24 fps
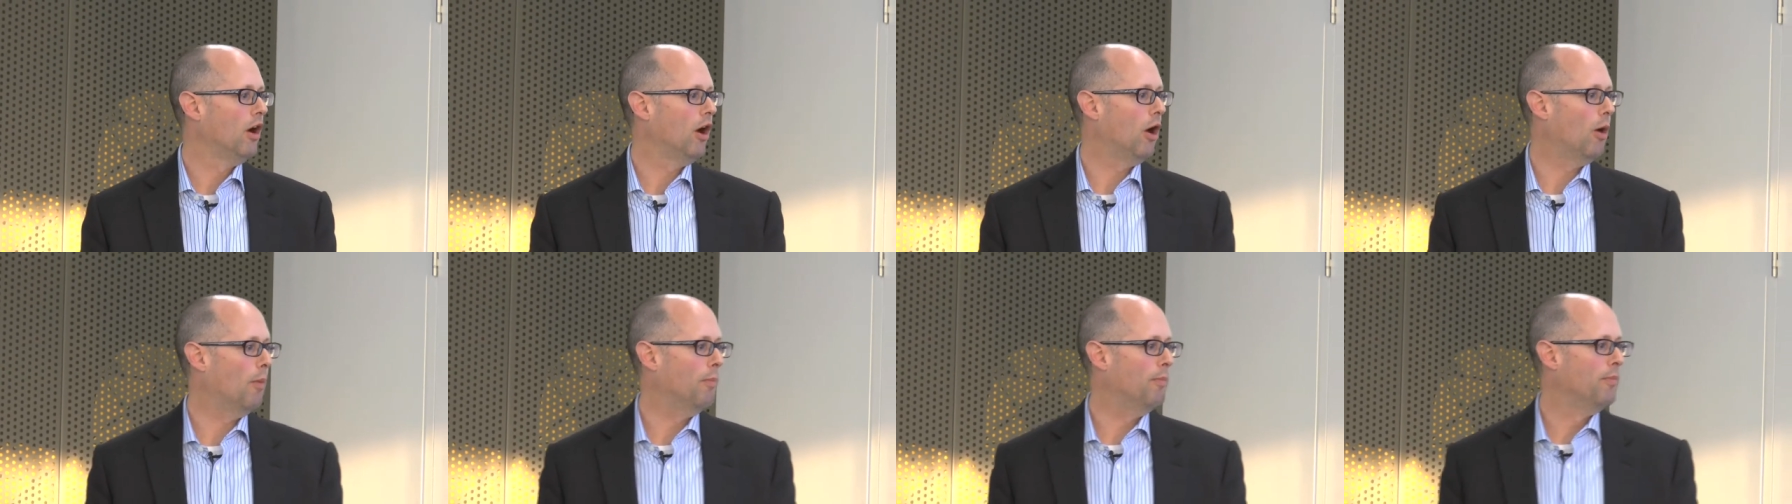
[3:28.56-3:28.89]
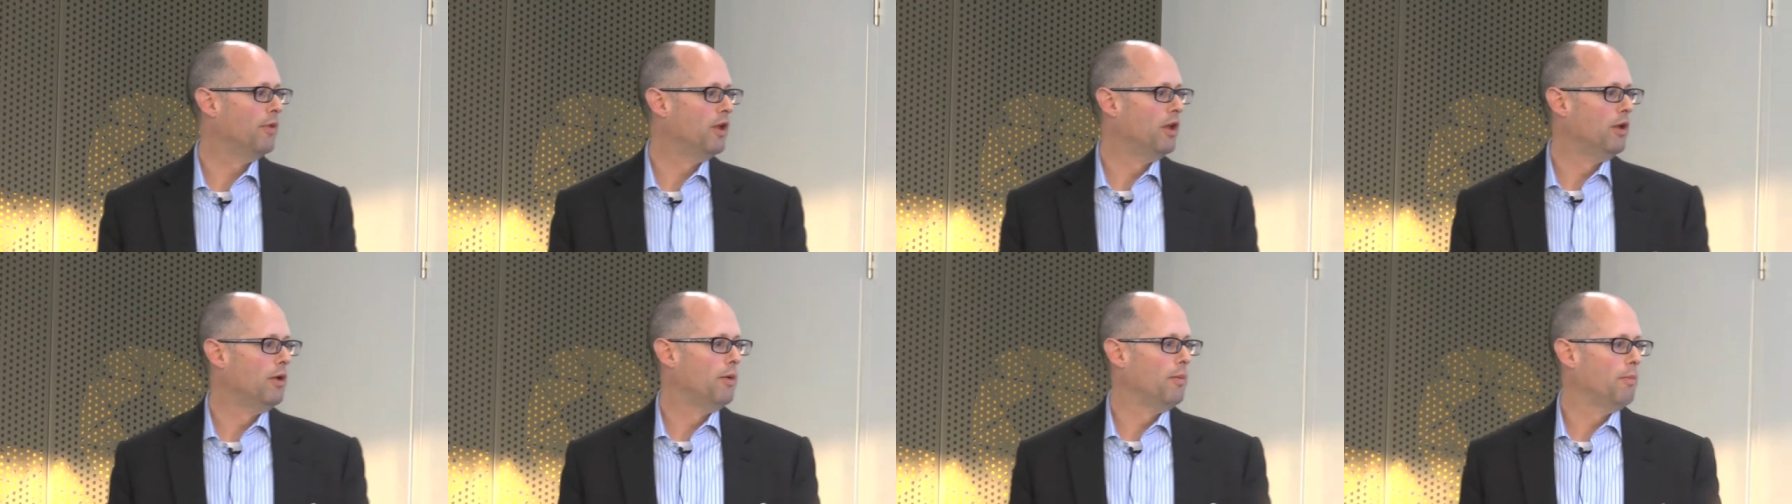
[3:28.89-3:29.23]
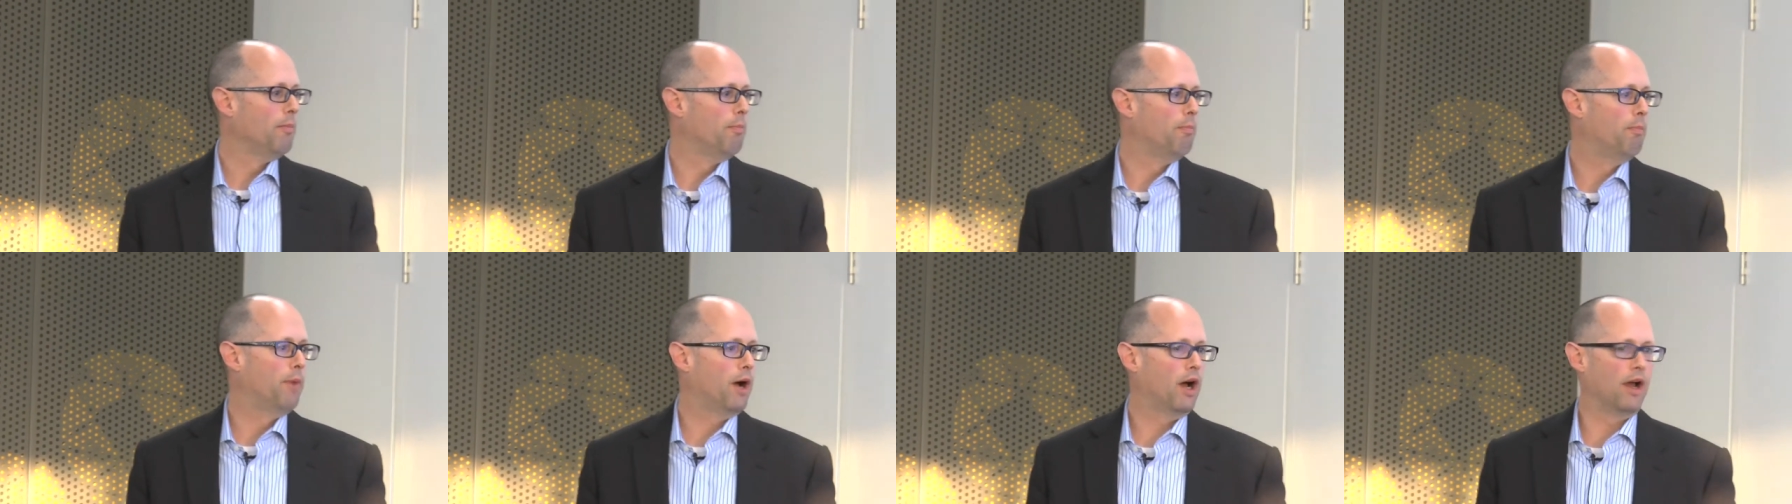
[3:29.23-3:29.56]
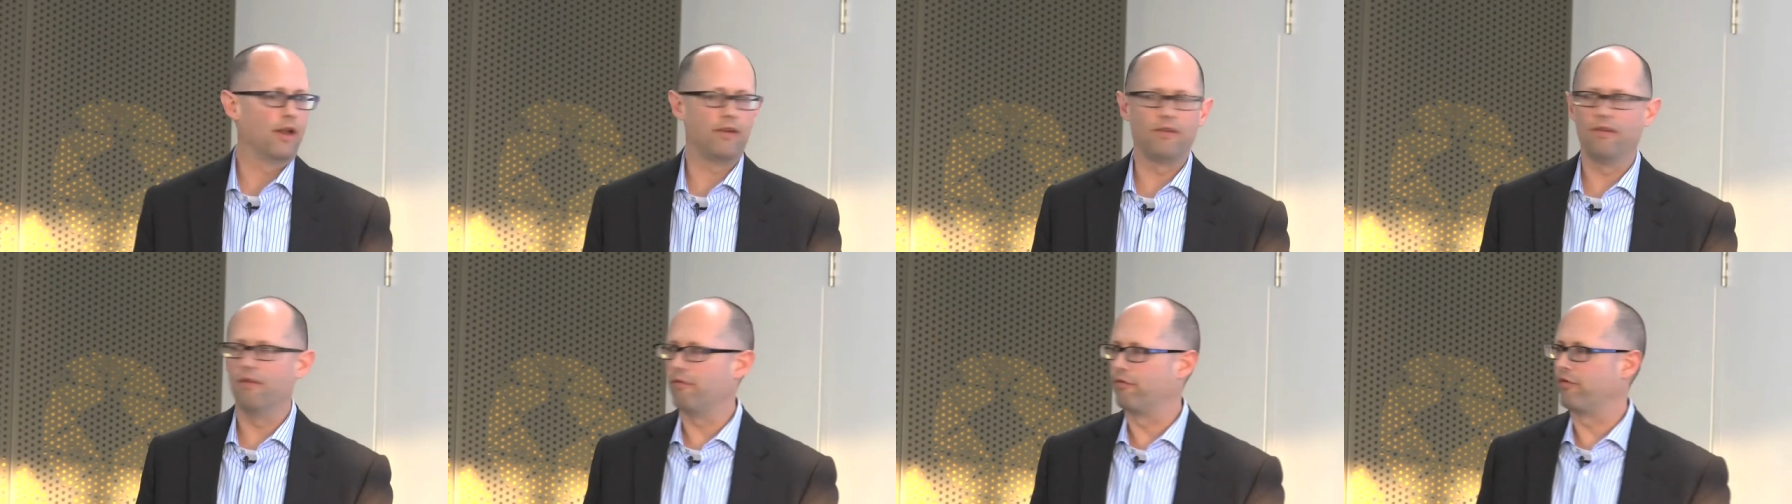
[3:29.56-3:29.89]
Um,
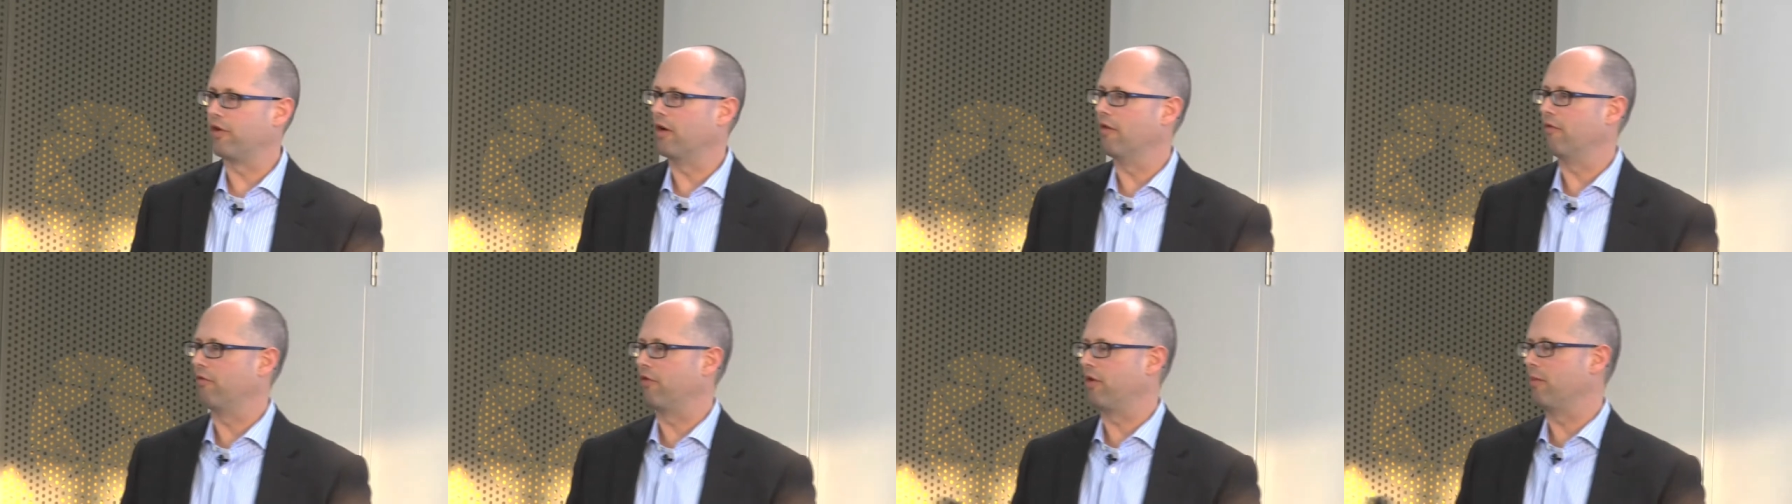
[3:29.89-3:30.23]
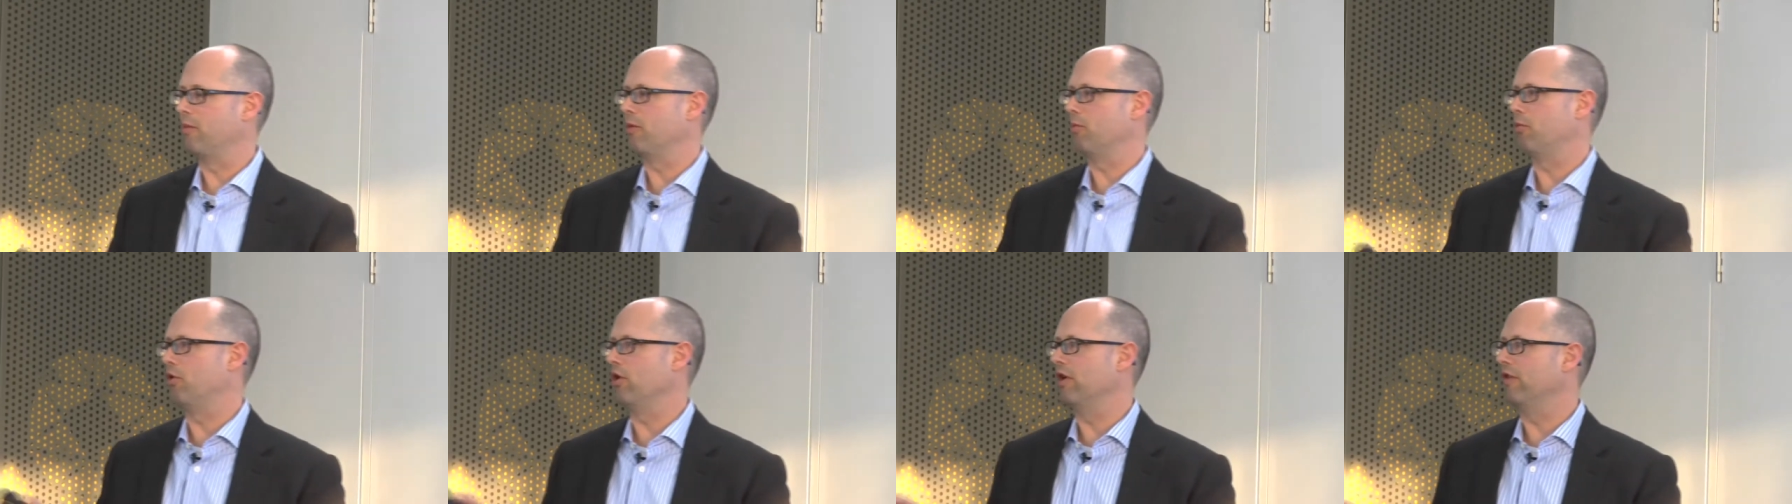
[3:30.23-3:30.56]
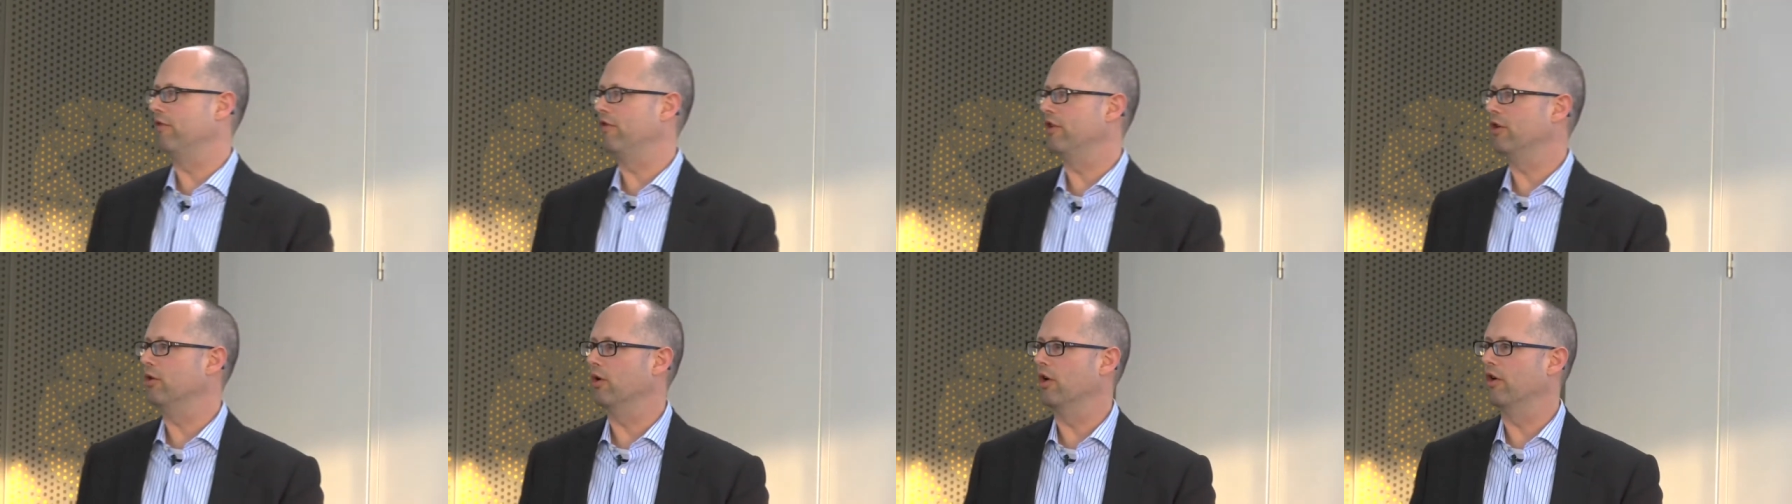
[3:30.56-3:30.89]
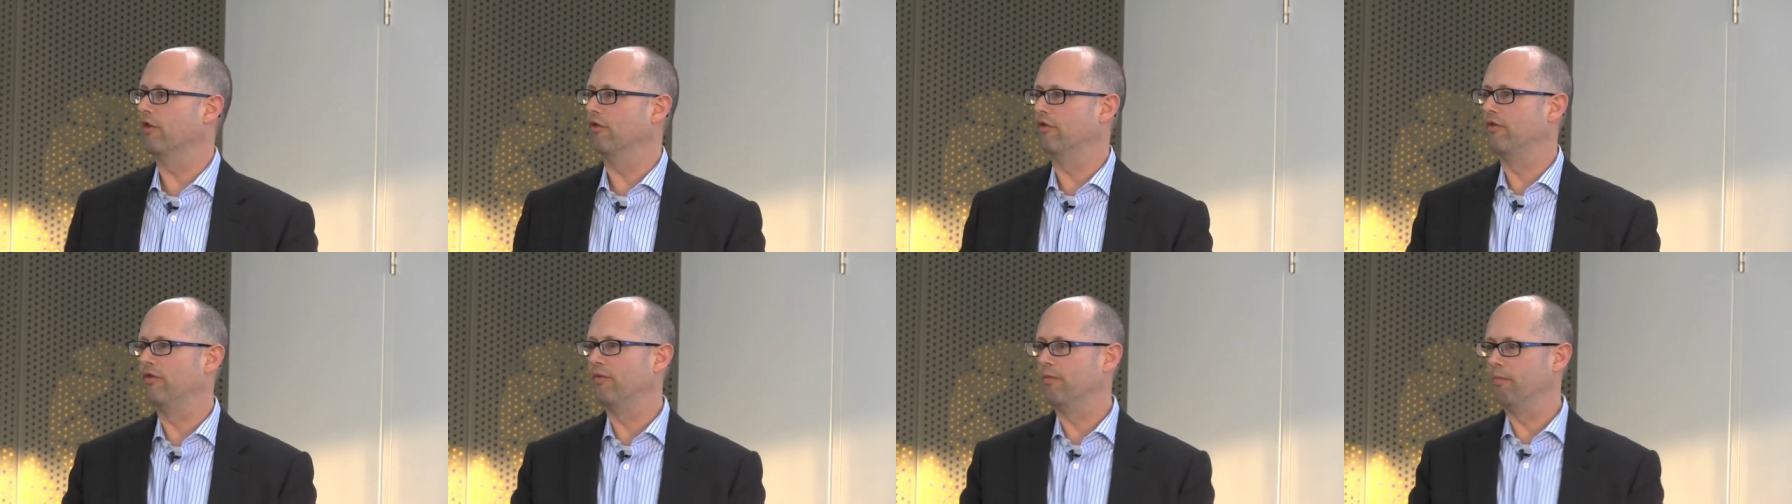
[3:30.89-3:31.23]
but from, from the point of view
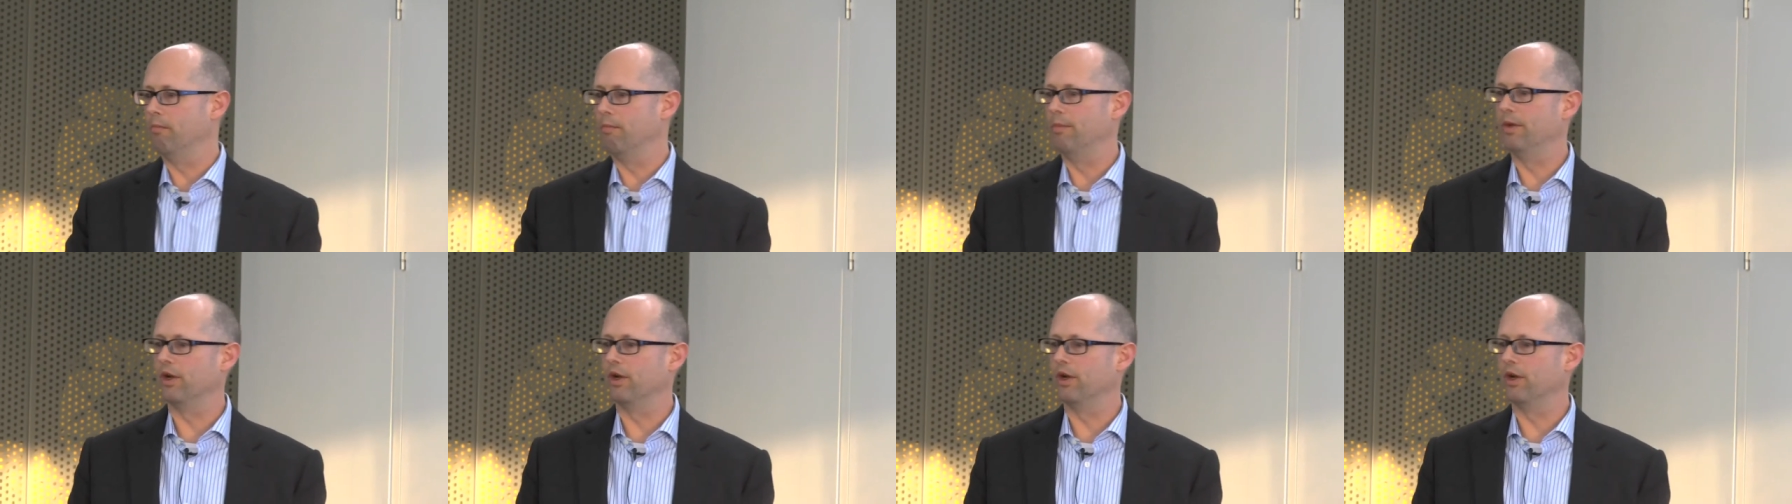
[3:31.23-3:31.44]
of